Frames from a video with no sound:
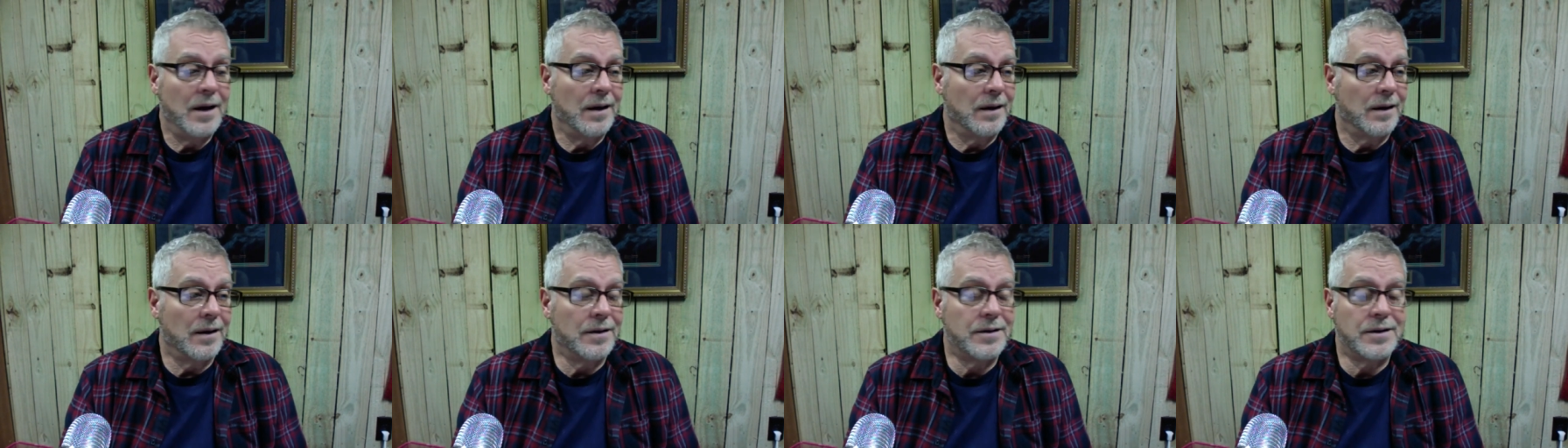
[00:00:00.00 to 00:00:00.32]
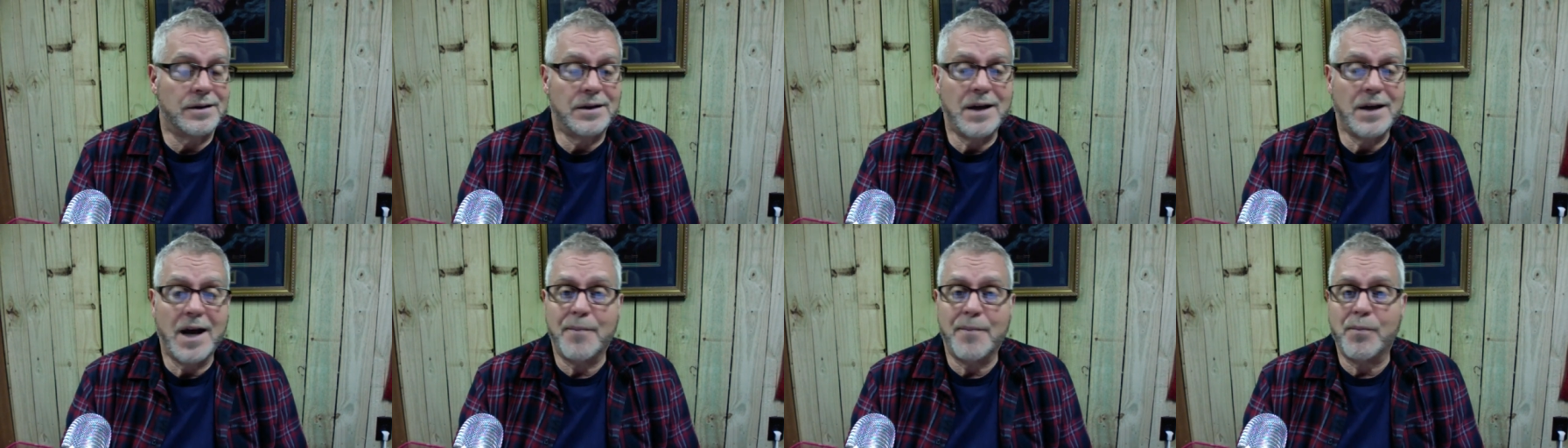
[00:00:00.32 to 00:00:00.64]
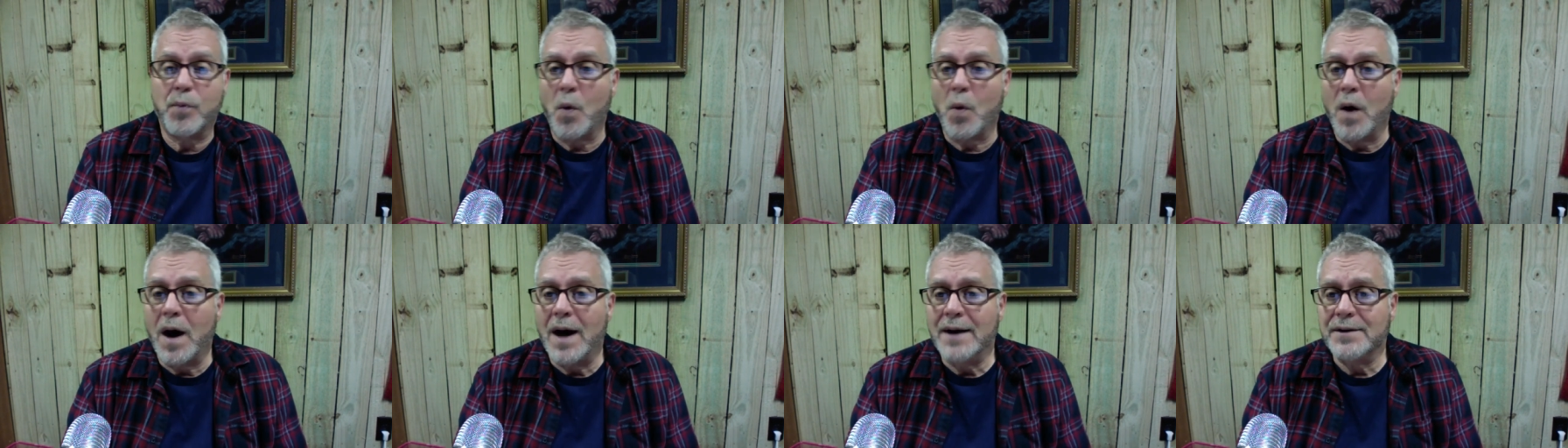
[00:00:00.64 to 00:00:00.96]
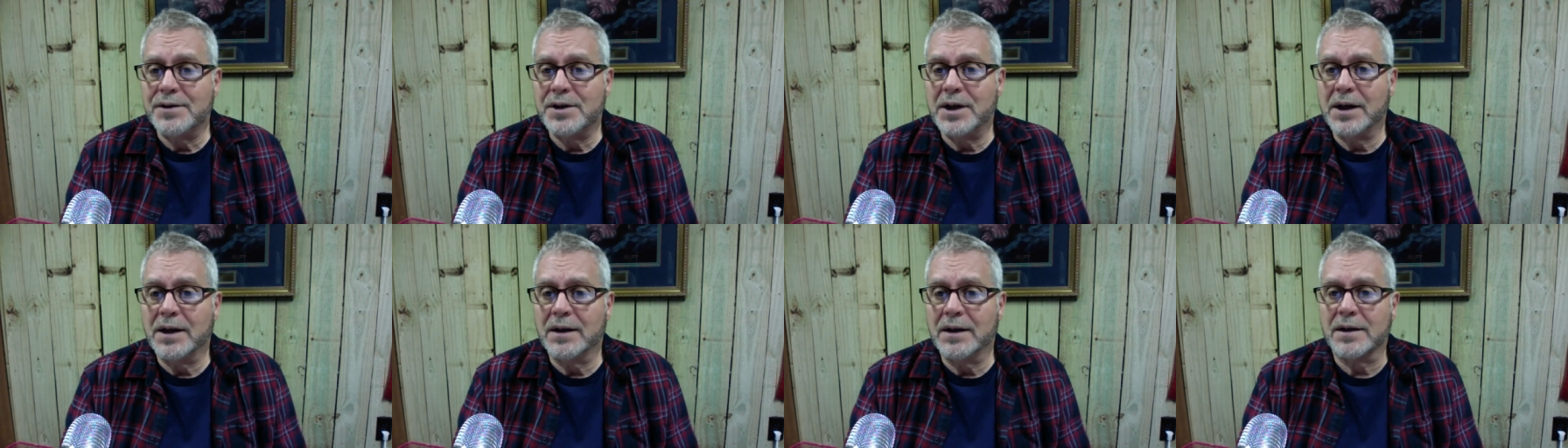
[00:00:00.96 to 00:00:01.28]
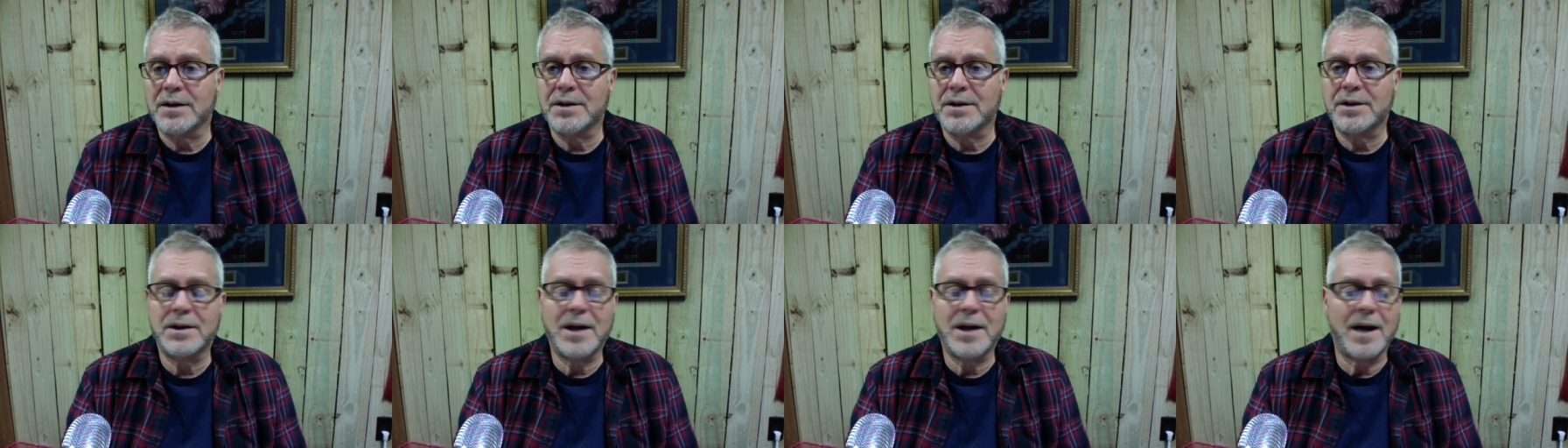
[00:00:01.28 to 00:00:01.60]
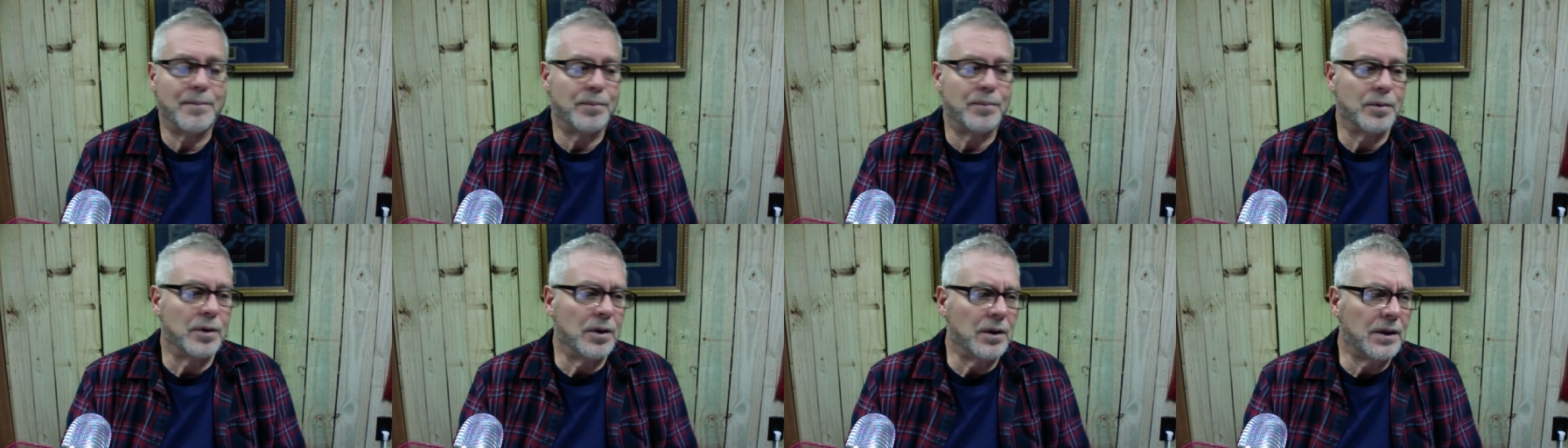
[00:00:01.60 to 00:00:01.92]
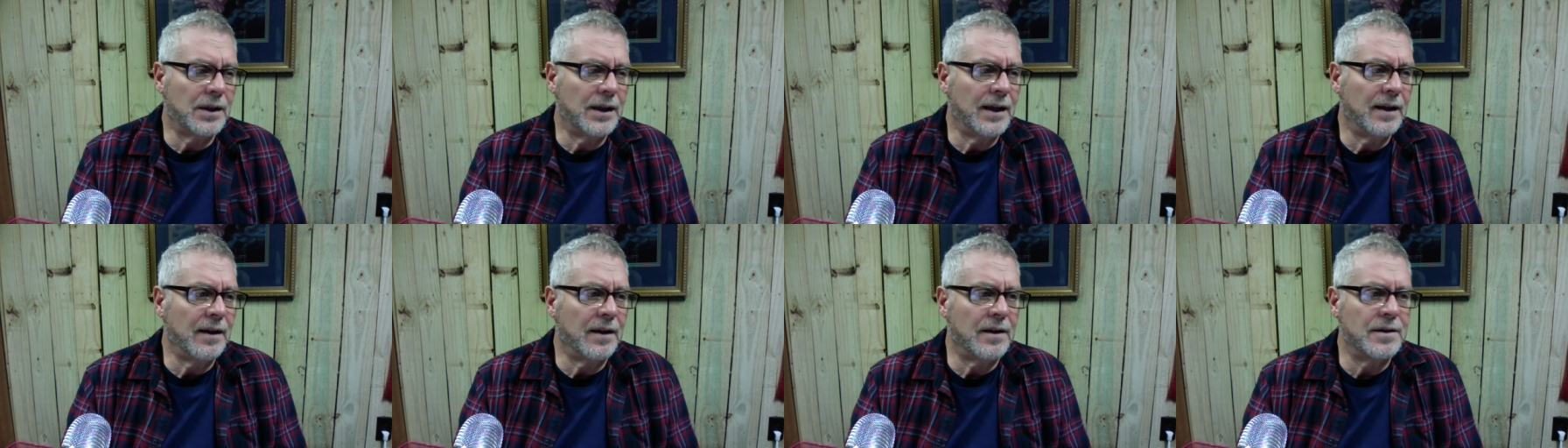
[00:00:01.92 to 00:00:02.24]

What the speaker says: let's stop watching, let's stop looking,